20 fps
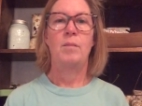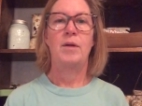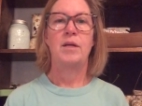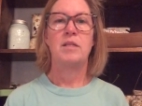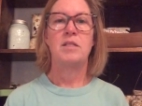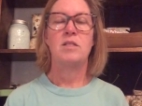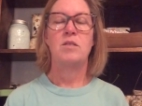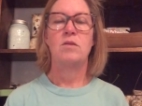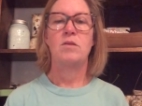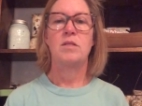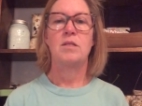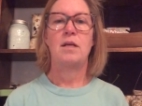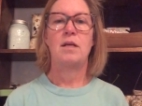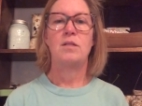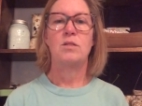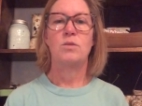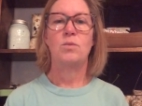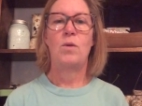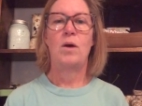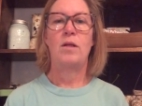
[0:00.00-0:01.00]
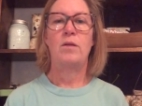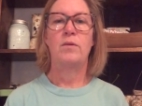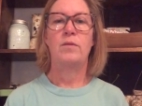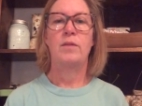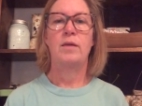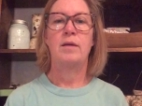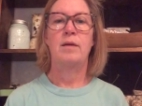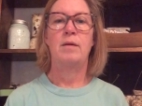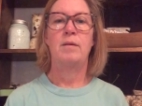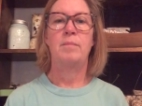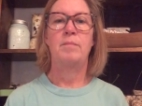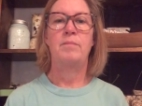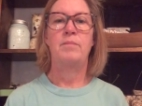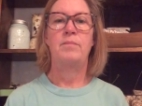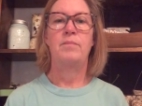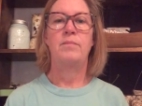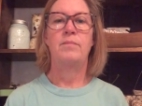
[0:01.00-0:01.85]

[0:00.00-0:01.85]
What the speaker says: As soon as I swallow them,